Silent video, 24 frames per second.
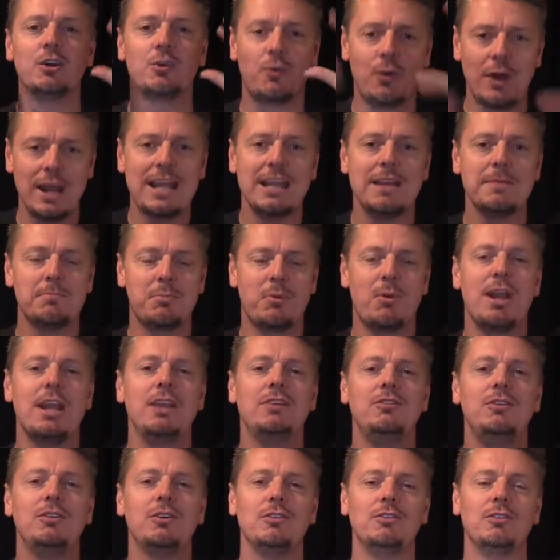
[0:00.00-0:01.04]
great
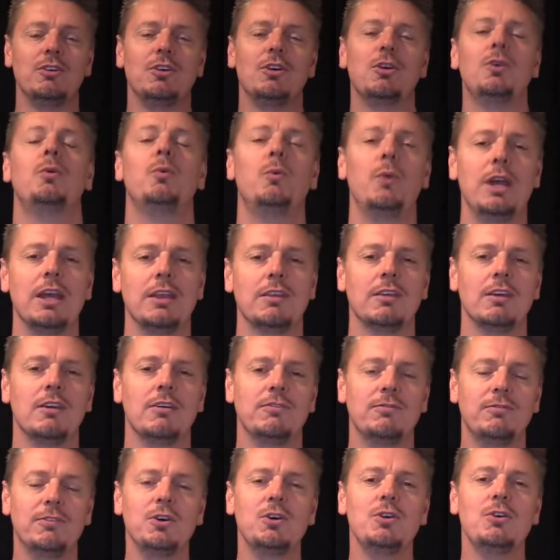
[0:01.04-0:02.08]
pranks you could do with
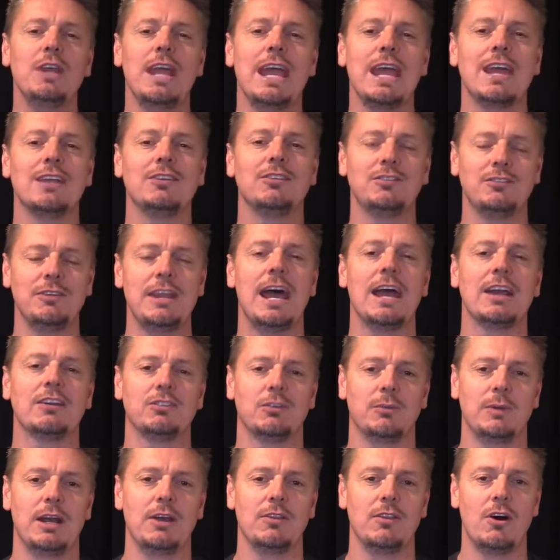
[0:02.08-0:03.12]
food and
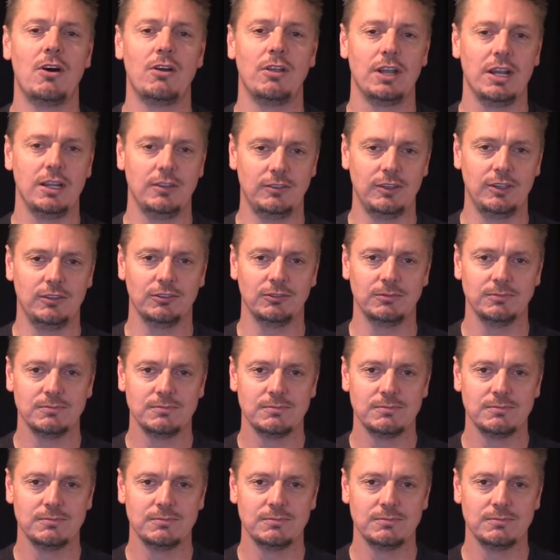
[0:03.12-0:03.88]
snacks around the holiday season.